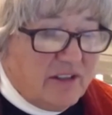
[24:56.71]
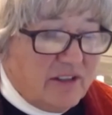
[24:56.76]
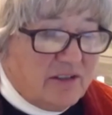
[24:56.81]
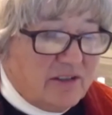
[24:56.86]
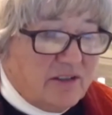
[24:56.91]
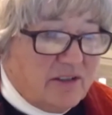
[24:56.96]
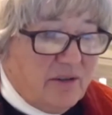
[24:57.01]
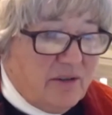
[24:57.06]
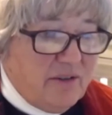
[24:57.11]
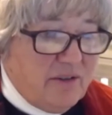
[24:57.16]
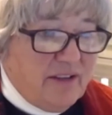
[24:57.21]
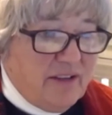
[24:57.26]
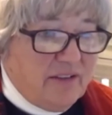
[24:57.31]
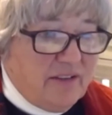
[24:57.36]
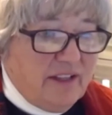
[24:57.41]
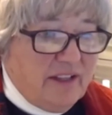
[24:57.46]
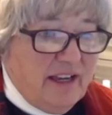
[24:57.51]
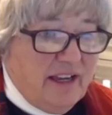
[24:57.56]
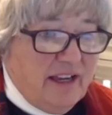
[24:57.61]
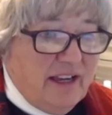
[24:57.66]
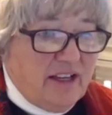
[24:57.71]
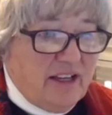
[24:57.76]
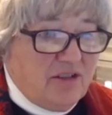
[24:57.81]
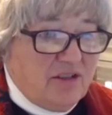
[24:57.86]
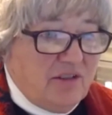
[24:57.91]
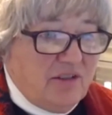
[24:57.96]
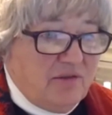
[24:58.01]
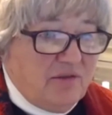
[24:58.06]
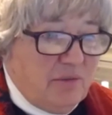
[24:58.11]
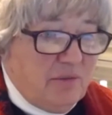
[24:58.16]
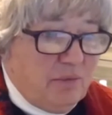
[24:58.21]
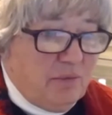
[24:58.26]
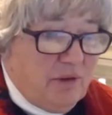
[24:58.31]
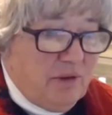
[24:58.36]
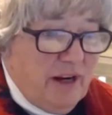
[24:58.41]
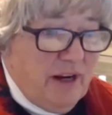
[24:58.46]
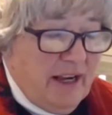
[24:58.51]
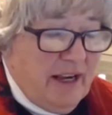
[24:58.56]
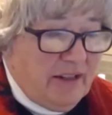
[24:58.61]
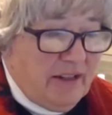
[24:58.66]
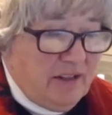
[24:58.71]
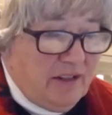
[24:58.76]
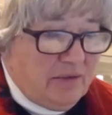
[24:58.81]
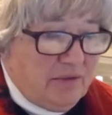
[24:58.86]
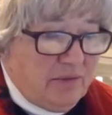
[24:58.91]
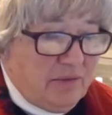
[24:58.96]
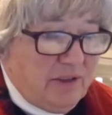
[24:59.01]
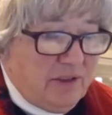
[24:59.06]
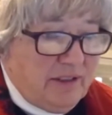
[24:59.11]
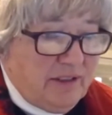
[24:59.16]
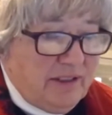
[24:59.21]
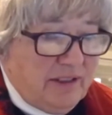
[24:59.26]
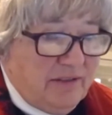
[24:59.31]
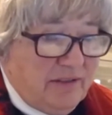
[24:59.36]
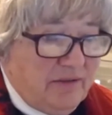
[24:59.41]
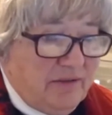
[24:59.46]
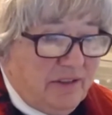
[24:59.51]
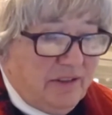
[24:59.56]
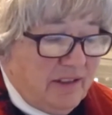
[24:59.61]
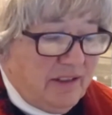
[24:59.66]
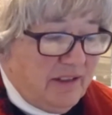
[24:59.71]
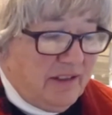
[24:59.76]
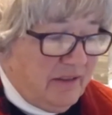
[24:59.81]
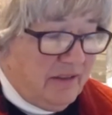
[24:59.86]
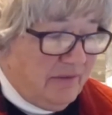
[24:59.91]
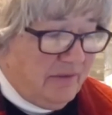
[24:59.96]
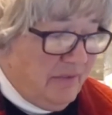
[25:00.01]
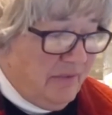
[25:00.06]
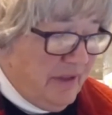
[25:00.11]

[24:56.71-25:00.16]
so that the edge of the brand is really definitive.